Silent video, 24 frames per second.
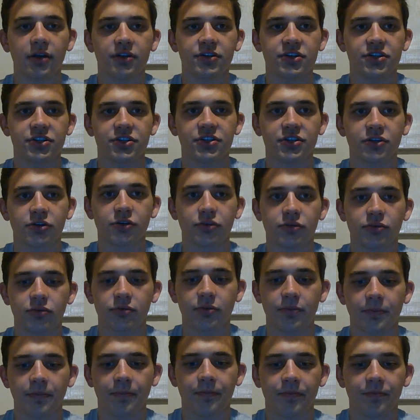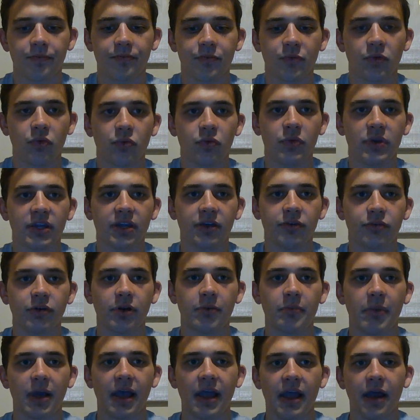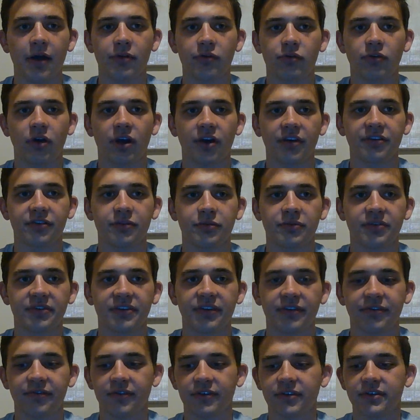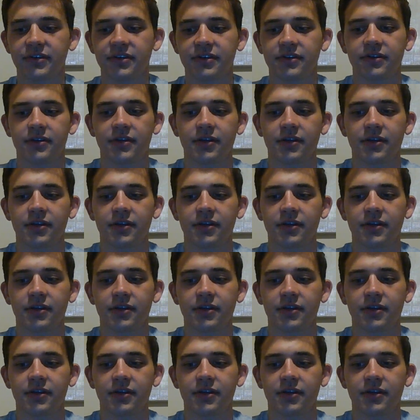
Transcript: just so we can run by how the roster was different.